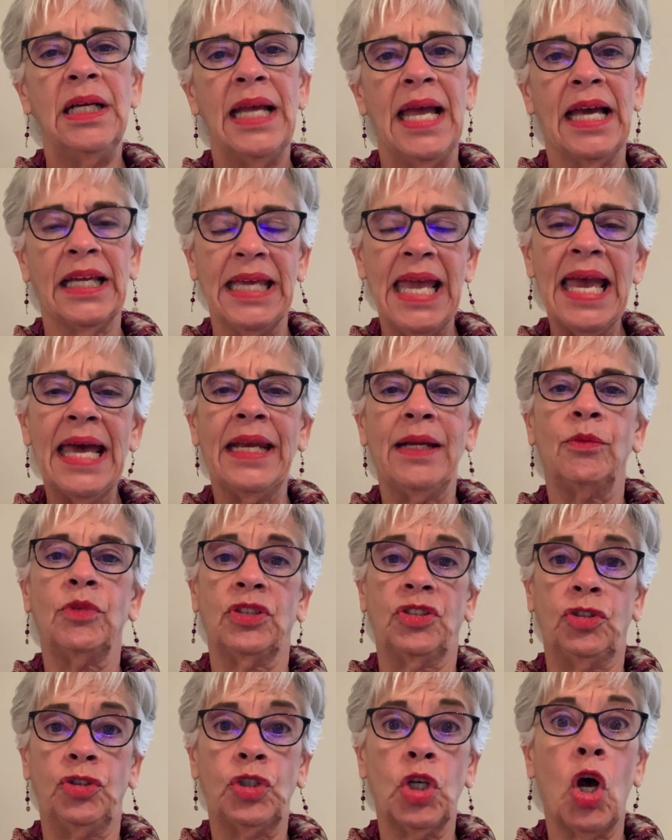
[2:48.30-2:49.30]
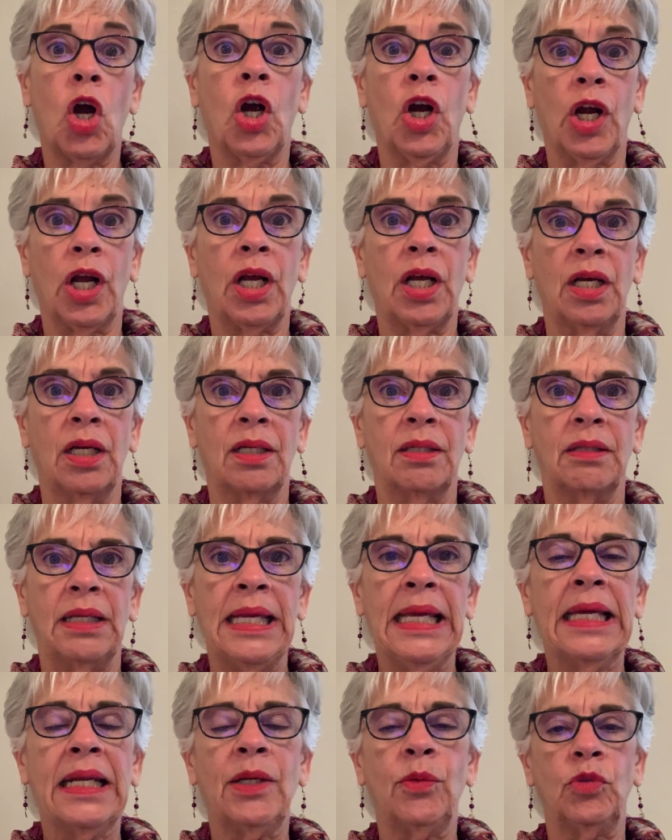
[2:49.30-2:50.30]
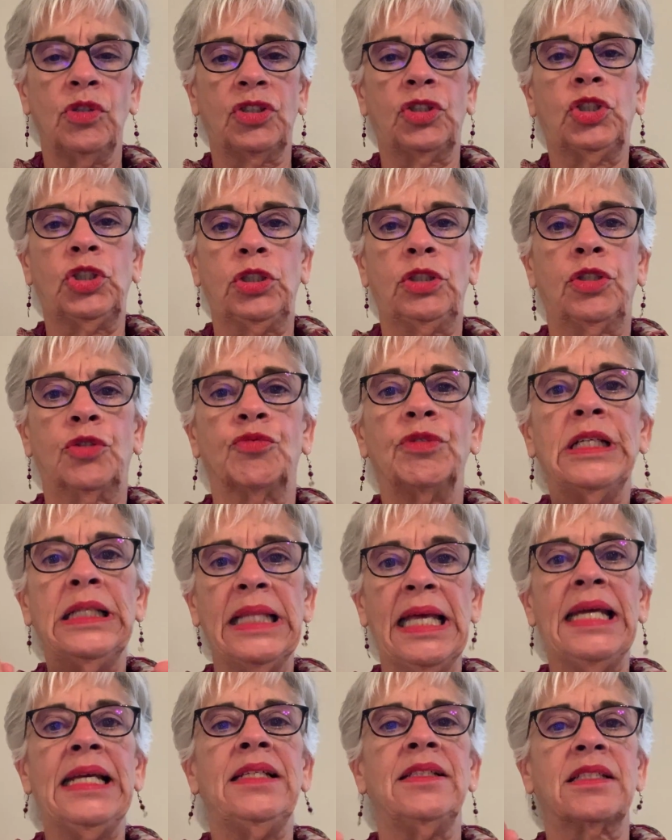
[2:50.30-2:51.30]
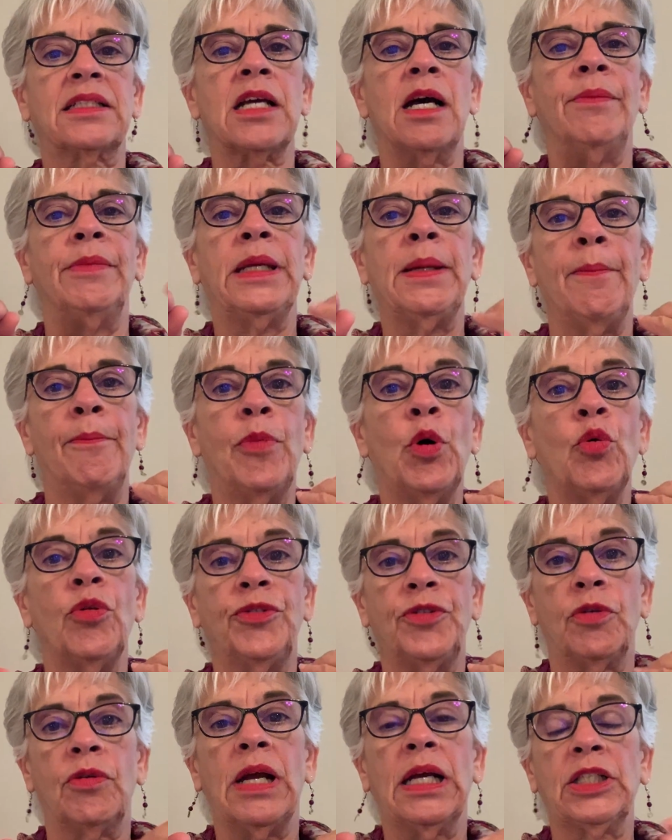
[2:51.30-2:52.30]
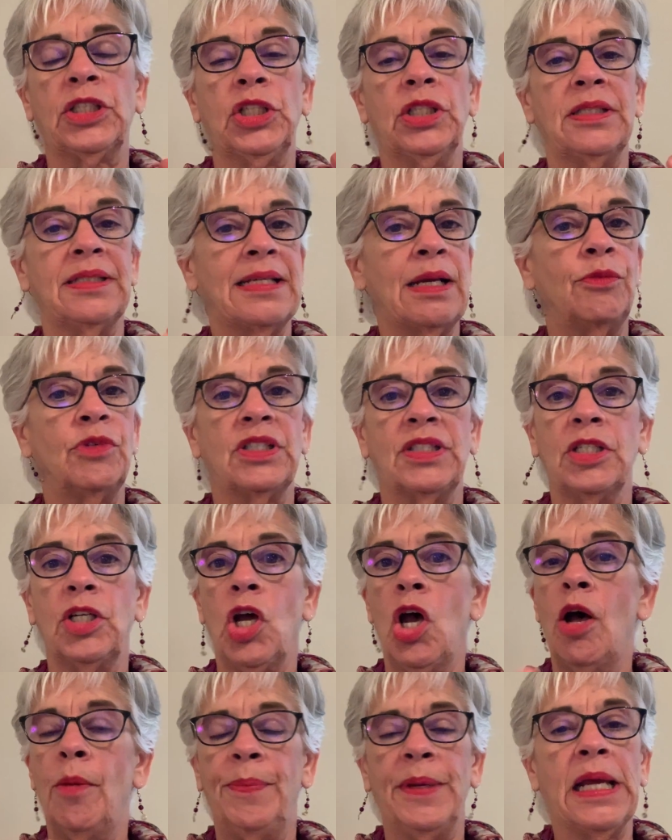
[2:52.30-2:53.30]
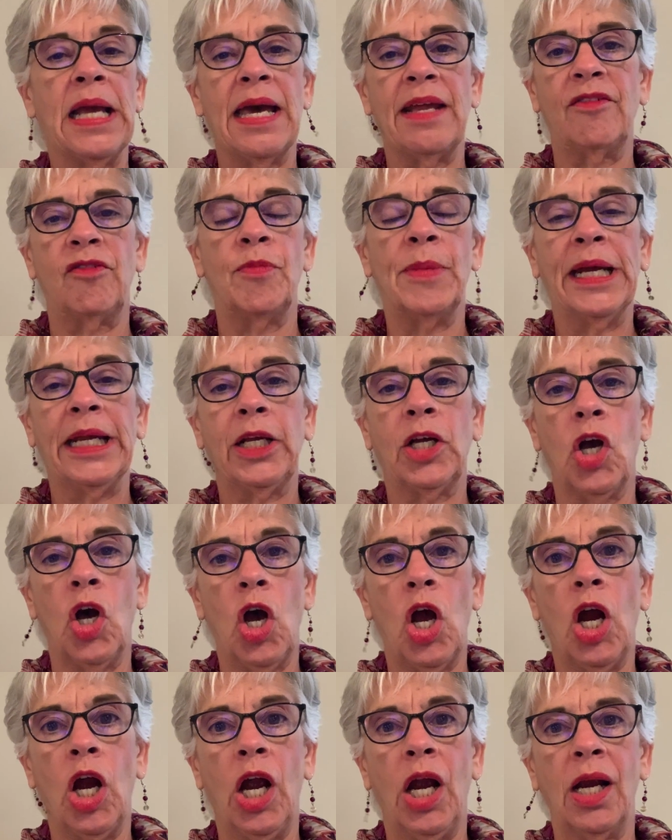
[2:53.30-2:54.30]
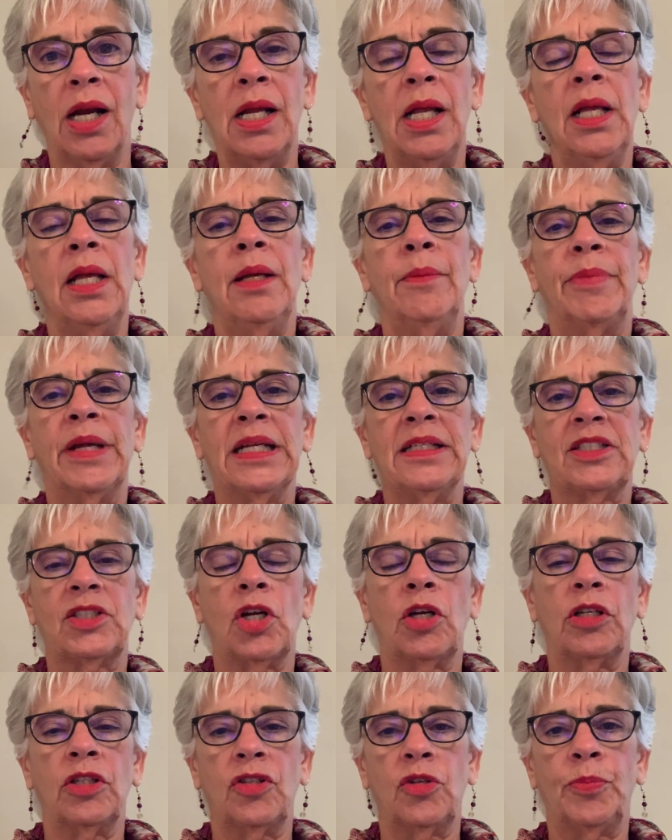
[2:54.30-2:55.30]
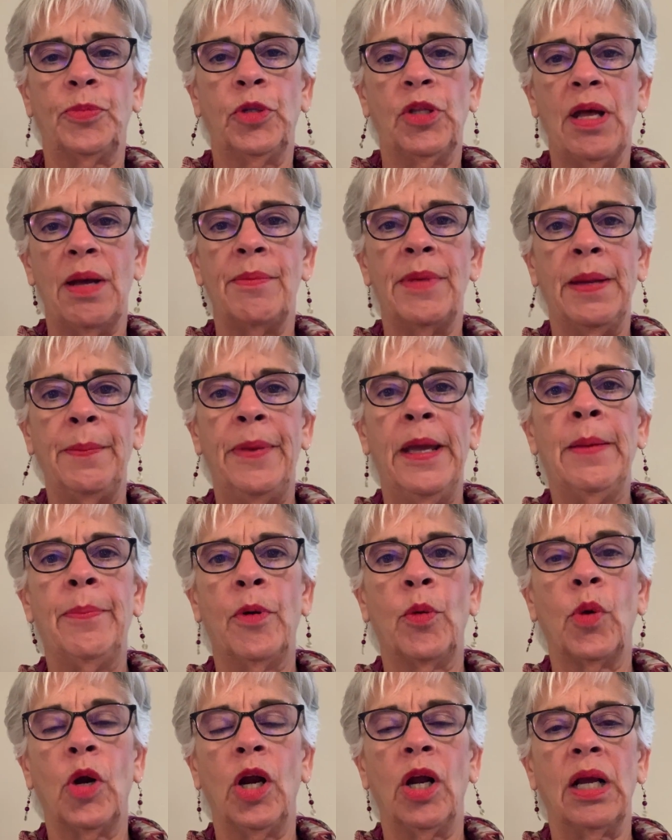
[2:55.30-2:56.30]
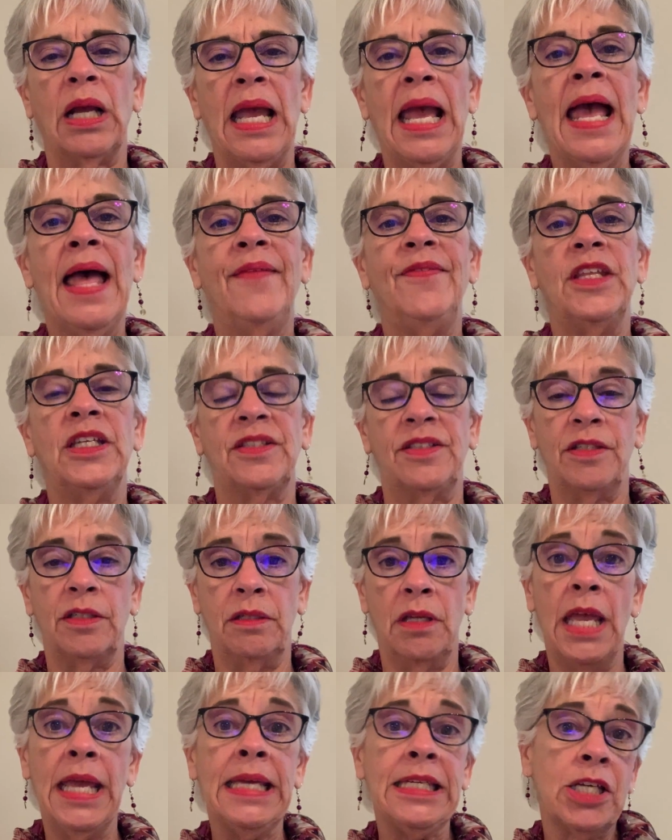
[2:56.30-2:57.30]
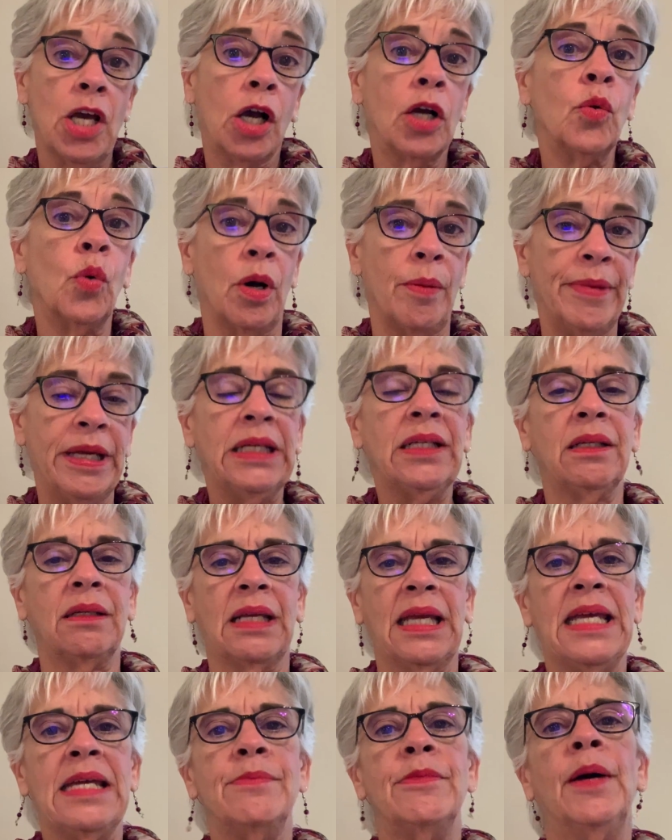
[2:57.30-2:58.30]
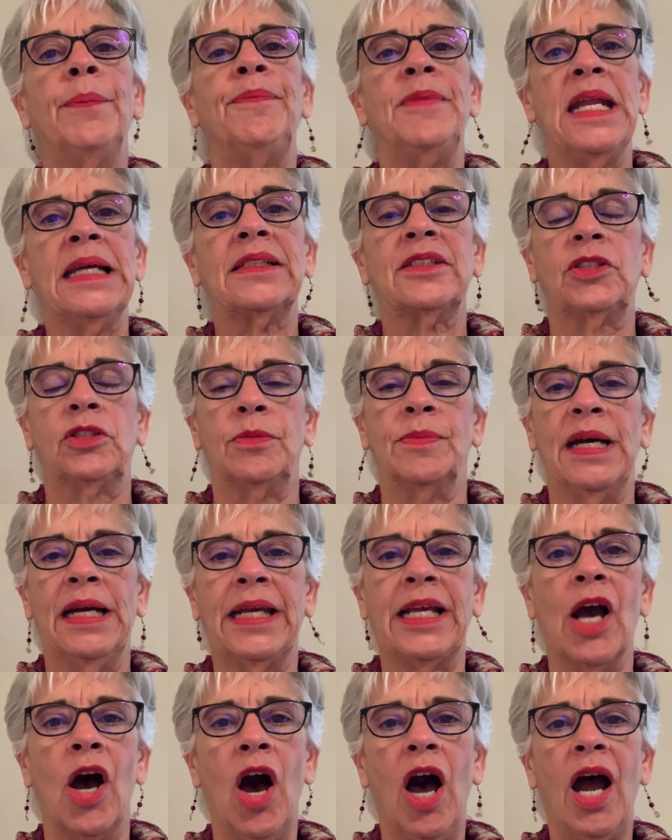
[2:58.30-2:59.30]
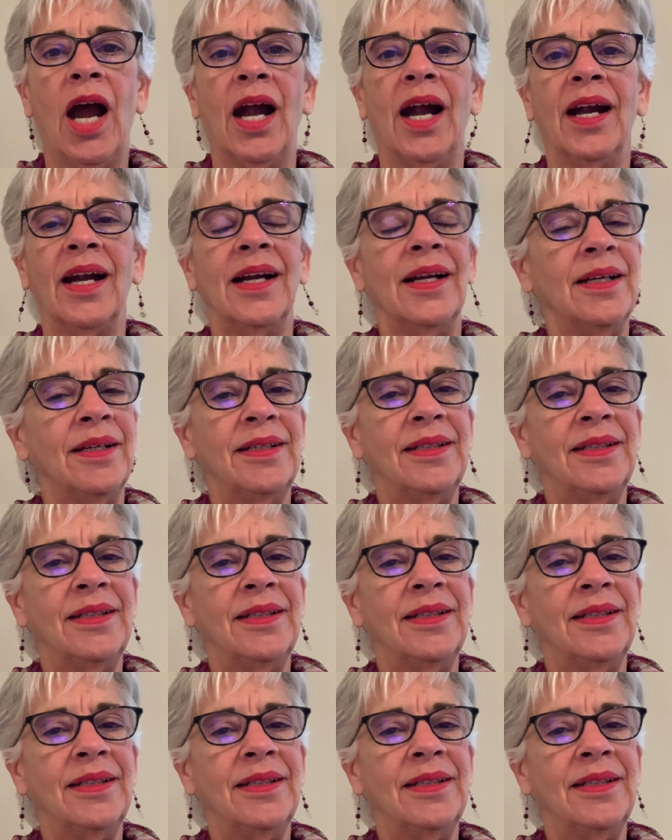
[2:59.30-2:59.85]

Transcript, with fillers: Again, it was dark and it was three lanes coming both directions. I wasn't hopping out of my car, but I started to pull out my paperwork and this a young woman came up next to my car.